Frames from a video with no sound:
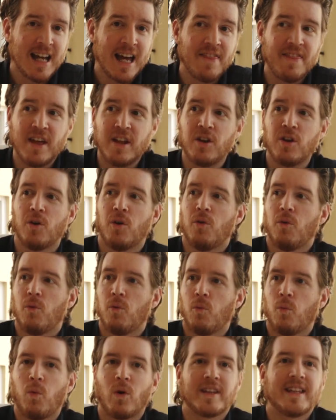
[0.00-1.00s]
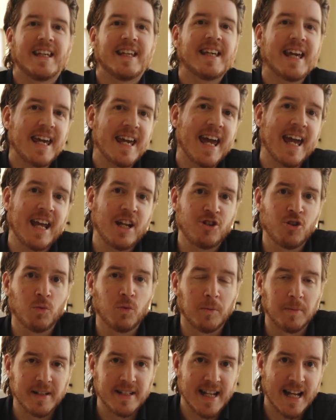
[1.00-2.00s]
than what the gate agent
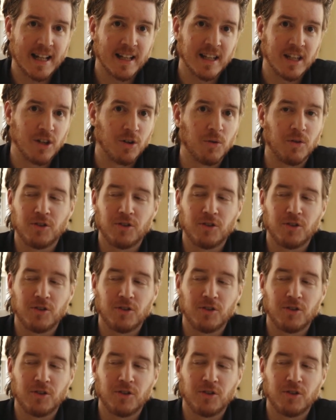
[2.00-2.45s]
will be telling you.